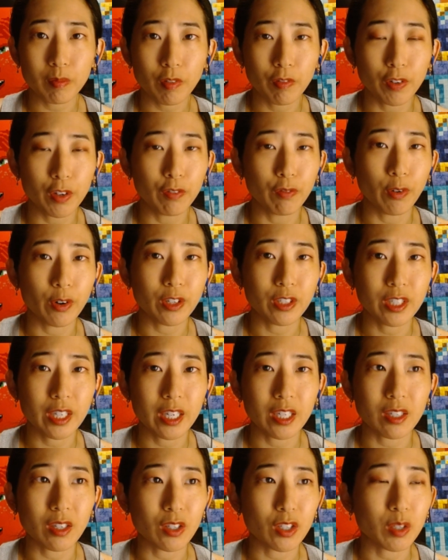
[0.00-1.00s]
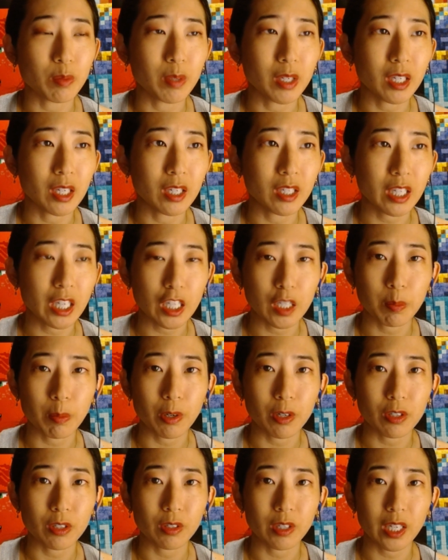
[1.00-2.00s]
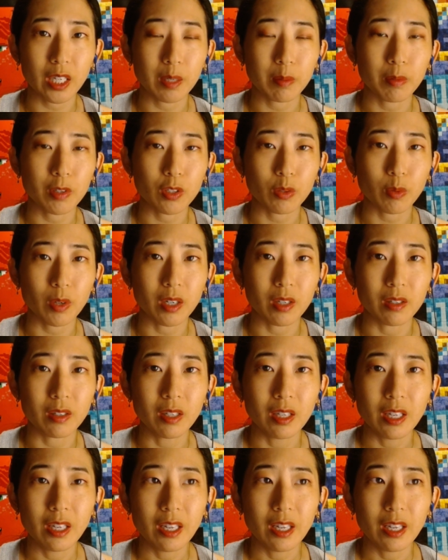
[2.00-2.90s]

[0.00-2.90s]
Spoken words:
Phil Fortier is also making text parser game as well.